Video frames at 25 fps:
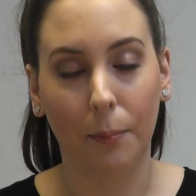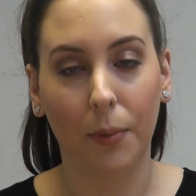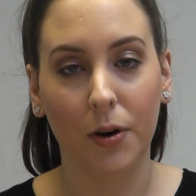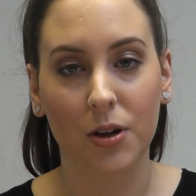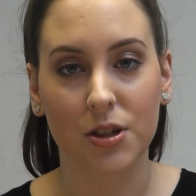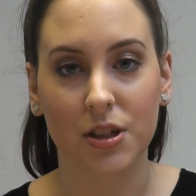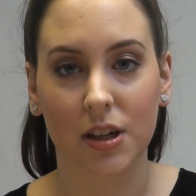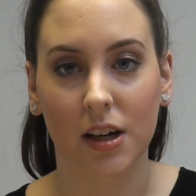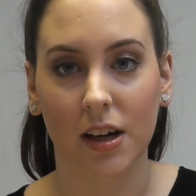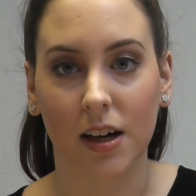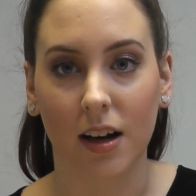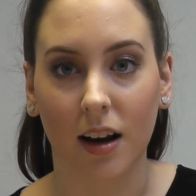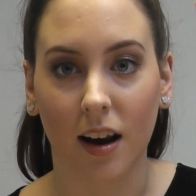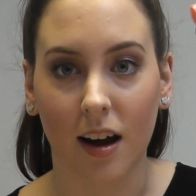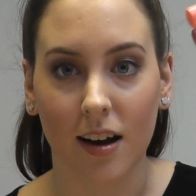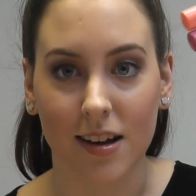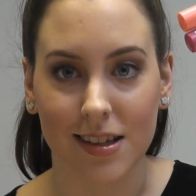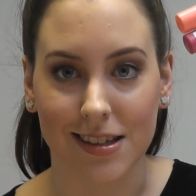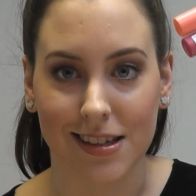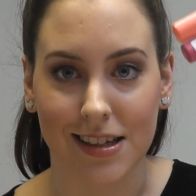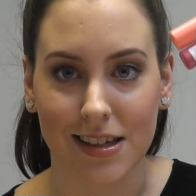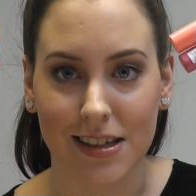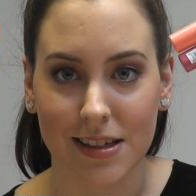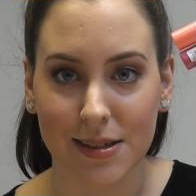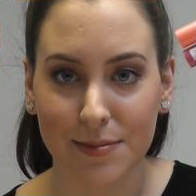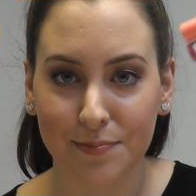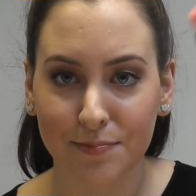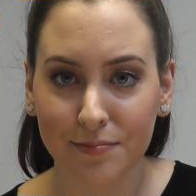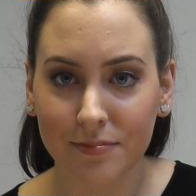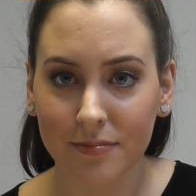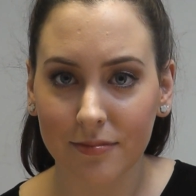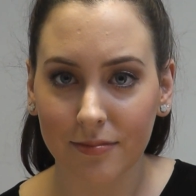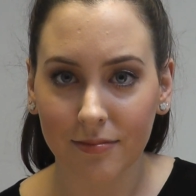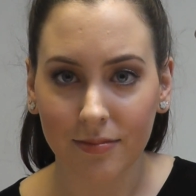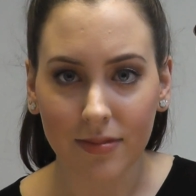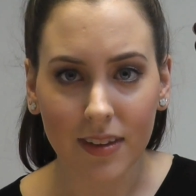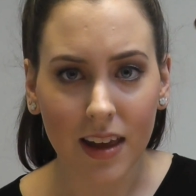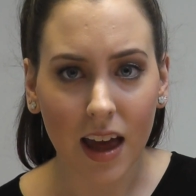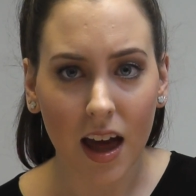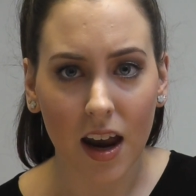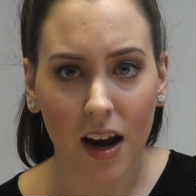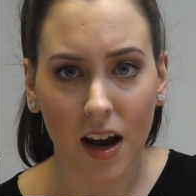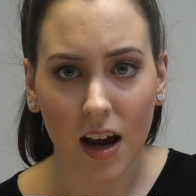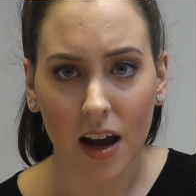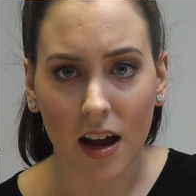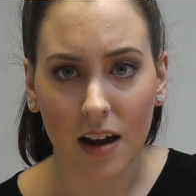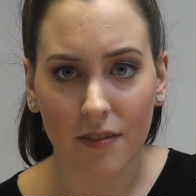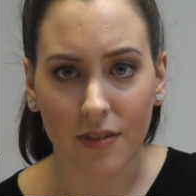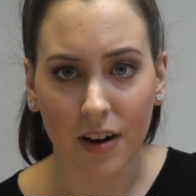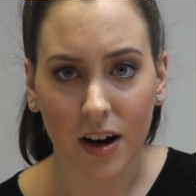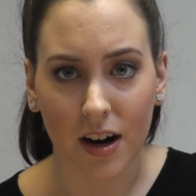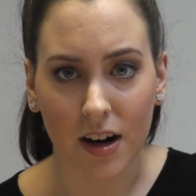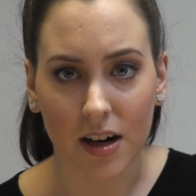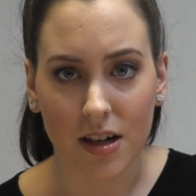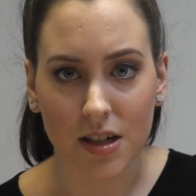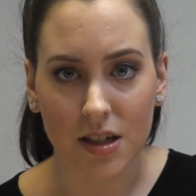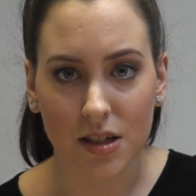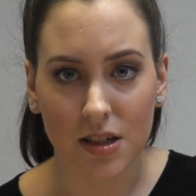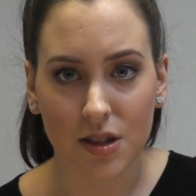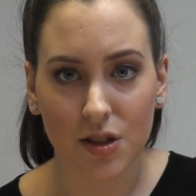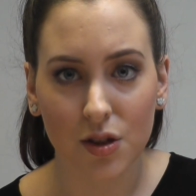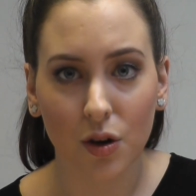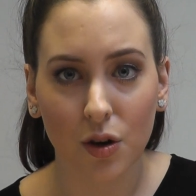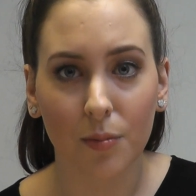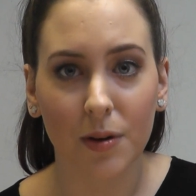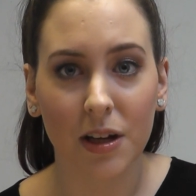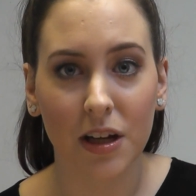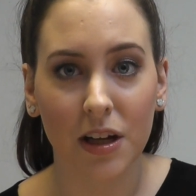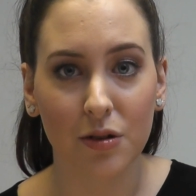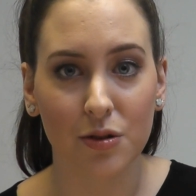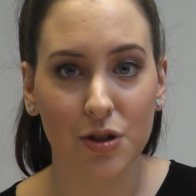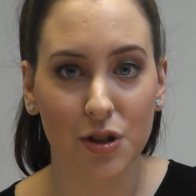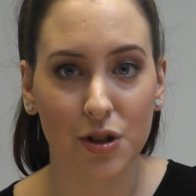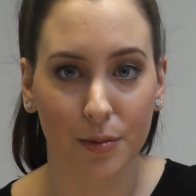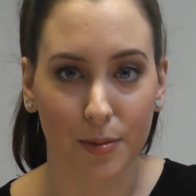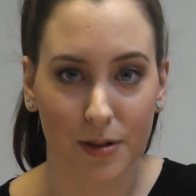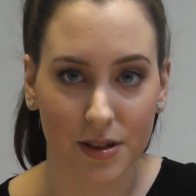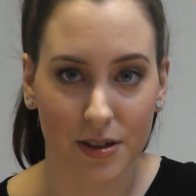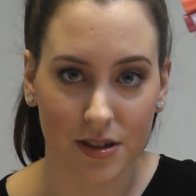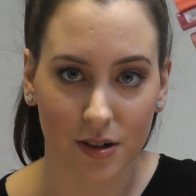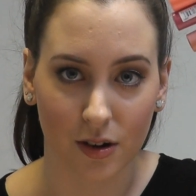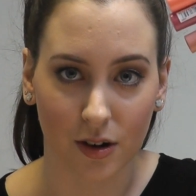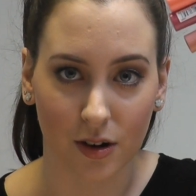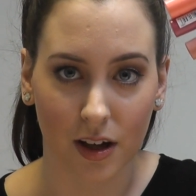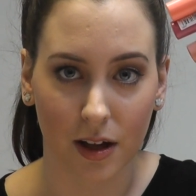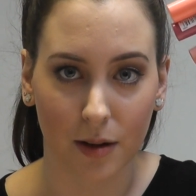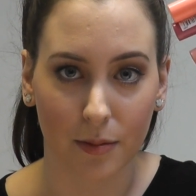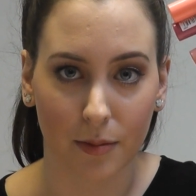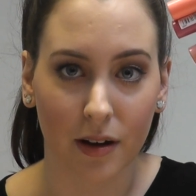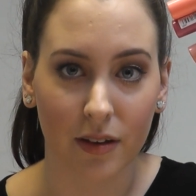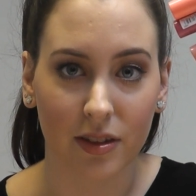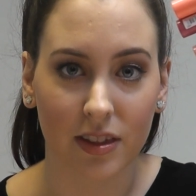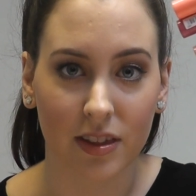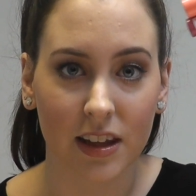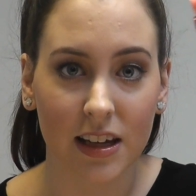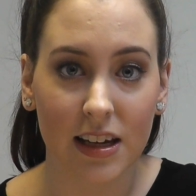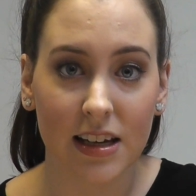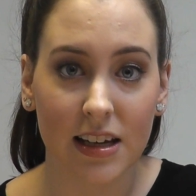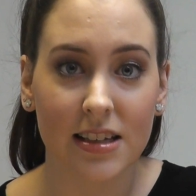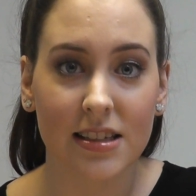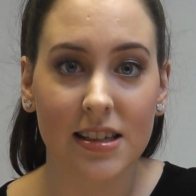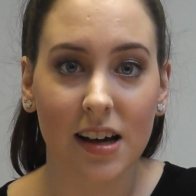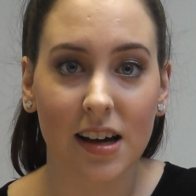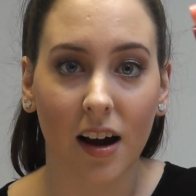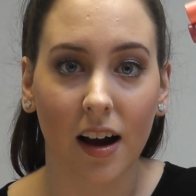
Butter Glosses. And I have heard so many YouTubers talking about these.